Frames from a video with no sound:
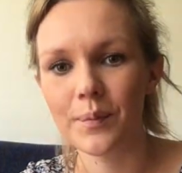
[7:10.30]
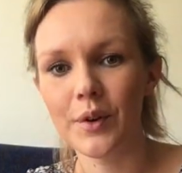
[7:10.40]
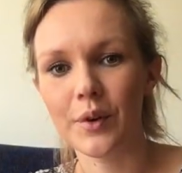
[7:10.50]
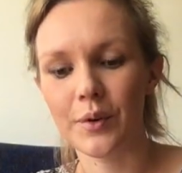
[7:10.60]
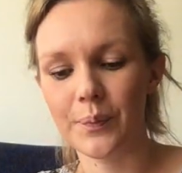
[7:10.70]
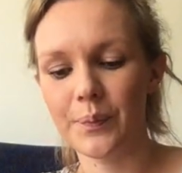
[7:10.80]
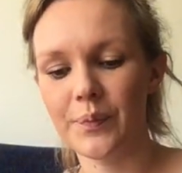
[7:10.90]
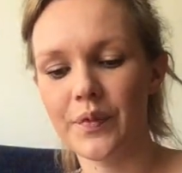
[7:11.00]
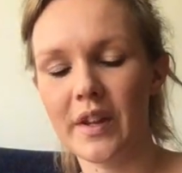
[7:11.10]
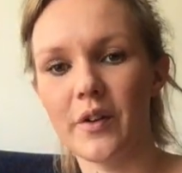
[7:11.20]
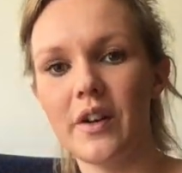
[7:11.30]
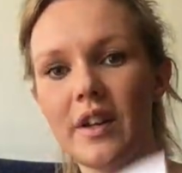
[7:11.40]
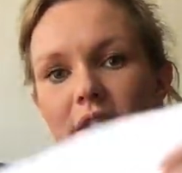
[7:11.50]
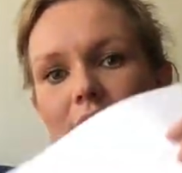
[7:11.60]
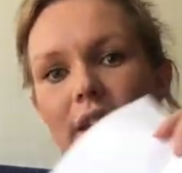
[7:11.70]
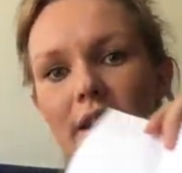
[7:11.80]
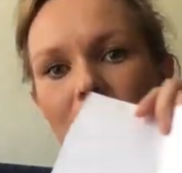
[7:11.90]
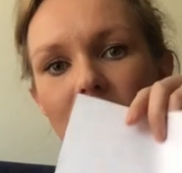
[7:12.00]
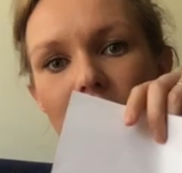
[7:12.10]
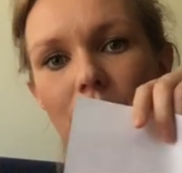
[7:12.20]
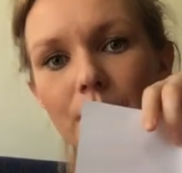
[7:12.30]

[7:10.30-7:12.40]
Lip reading: look, now I did it like this.